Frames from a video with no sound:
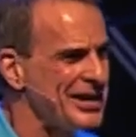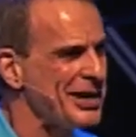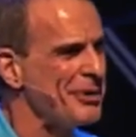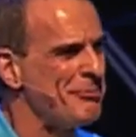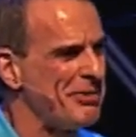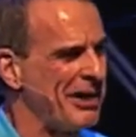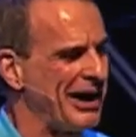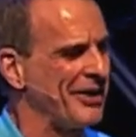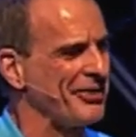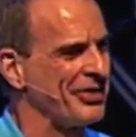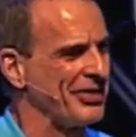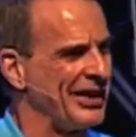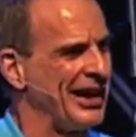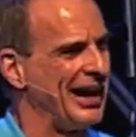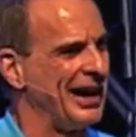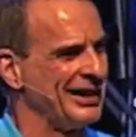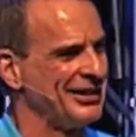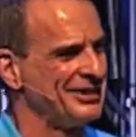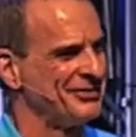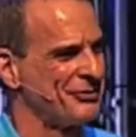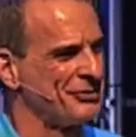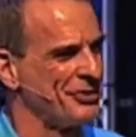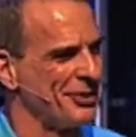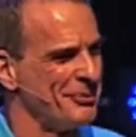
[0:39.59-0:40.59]
about that
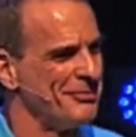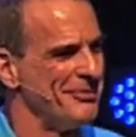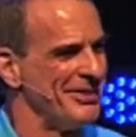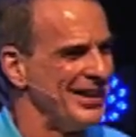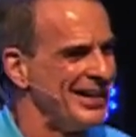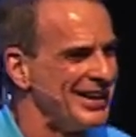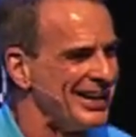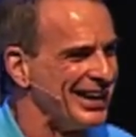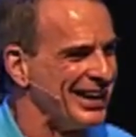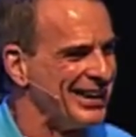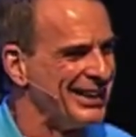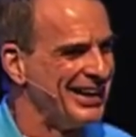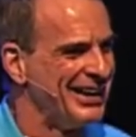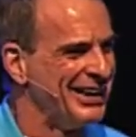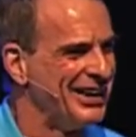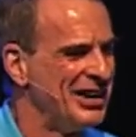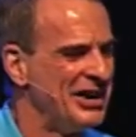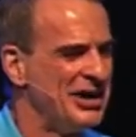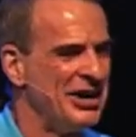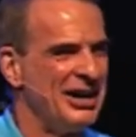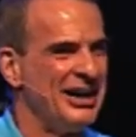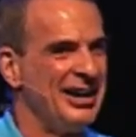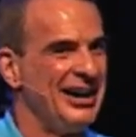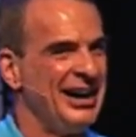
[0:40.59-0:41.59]
for a minute.
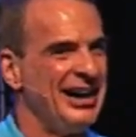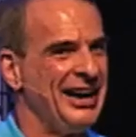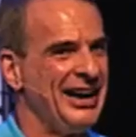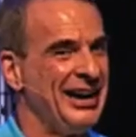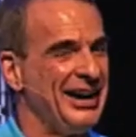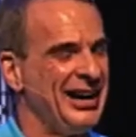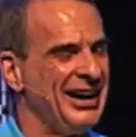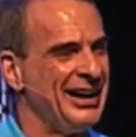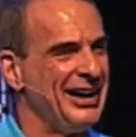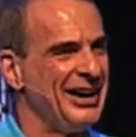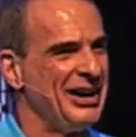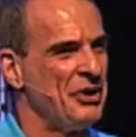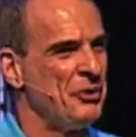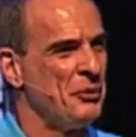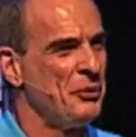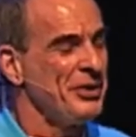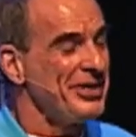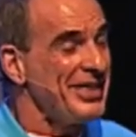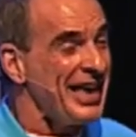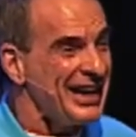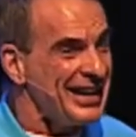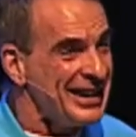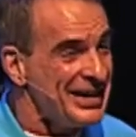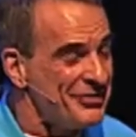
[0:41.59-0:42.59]
Would
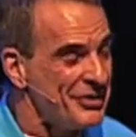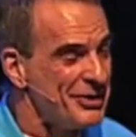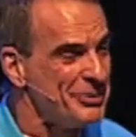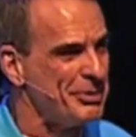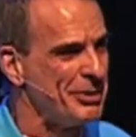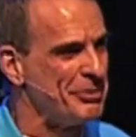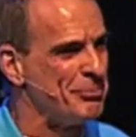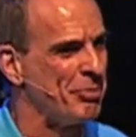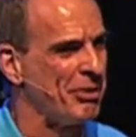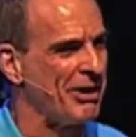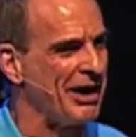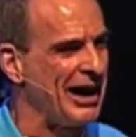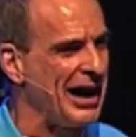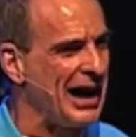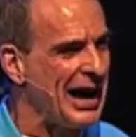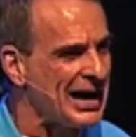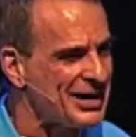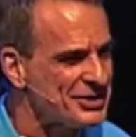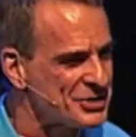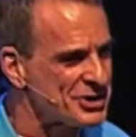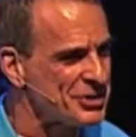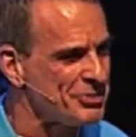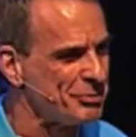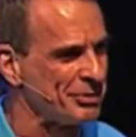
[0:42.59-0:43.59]
that even be
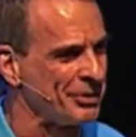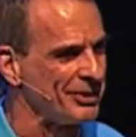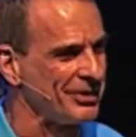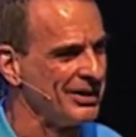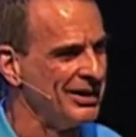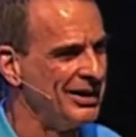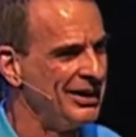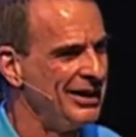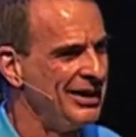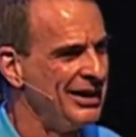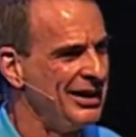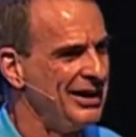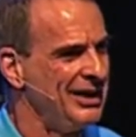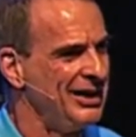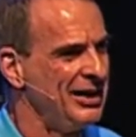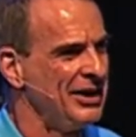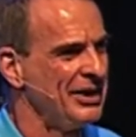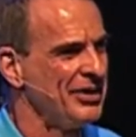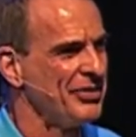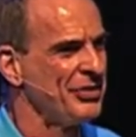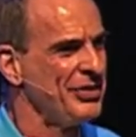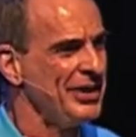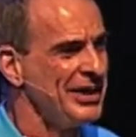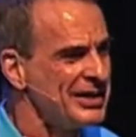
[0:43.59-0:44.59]
possible?
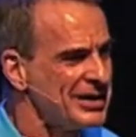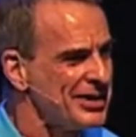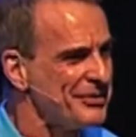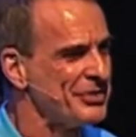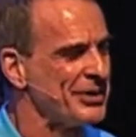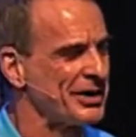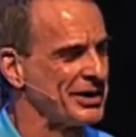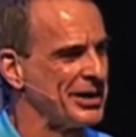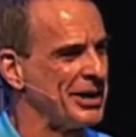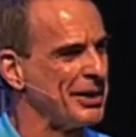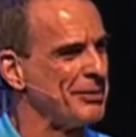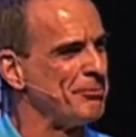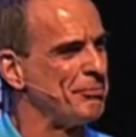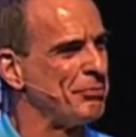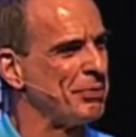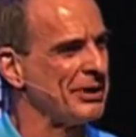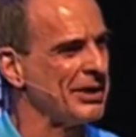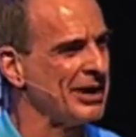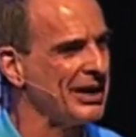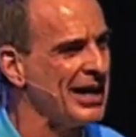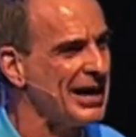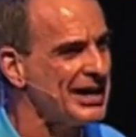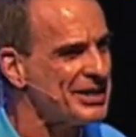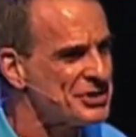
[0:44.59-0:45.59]
Think of the
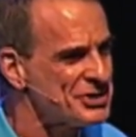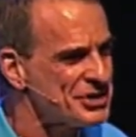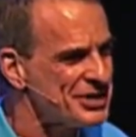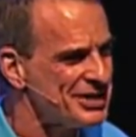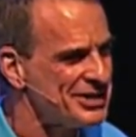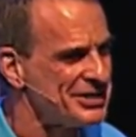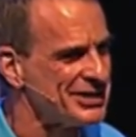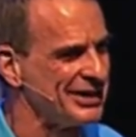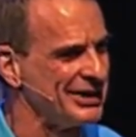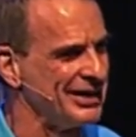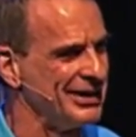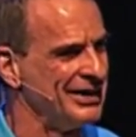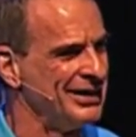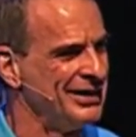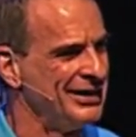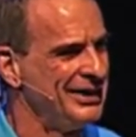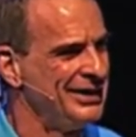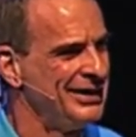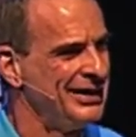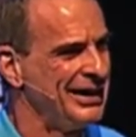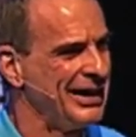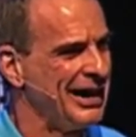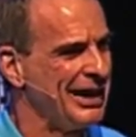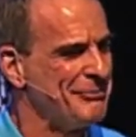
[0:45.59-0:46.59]
complexity.
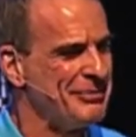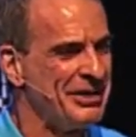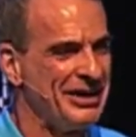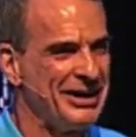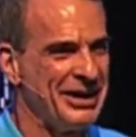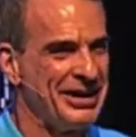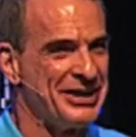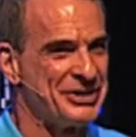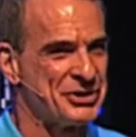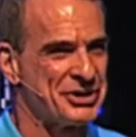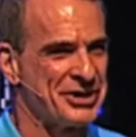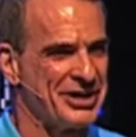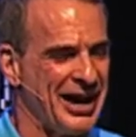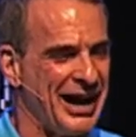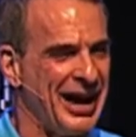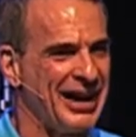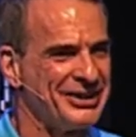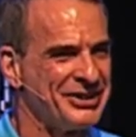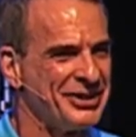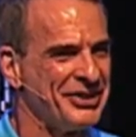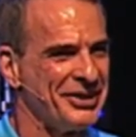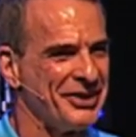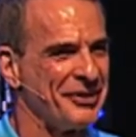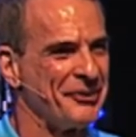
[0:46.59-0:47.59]
I mean, is
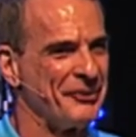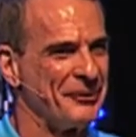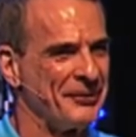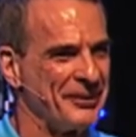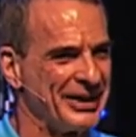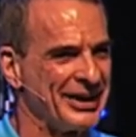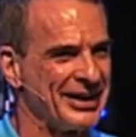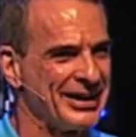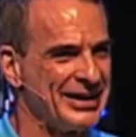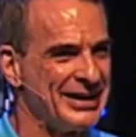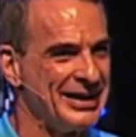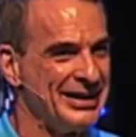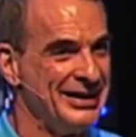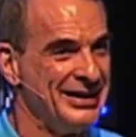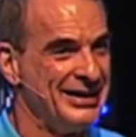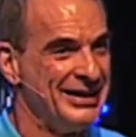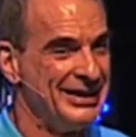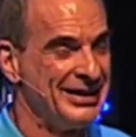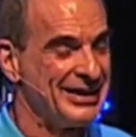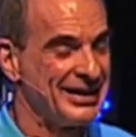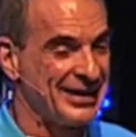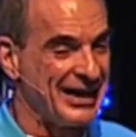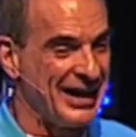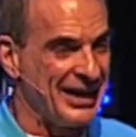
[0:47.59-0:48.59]
God going to really
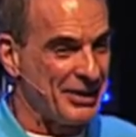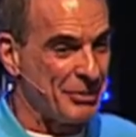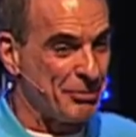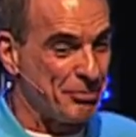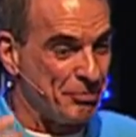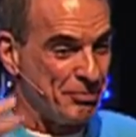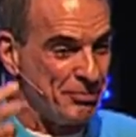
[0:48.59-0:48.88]
kind of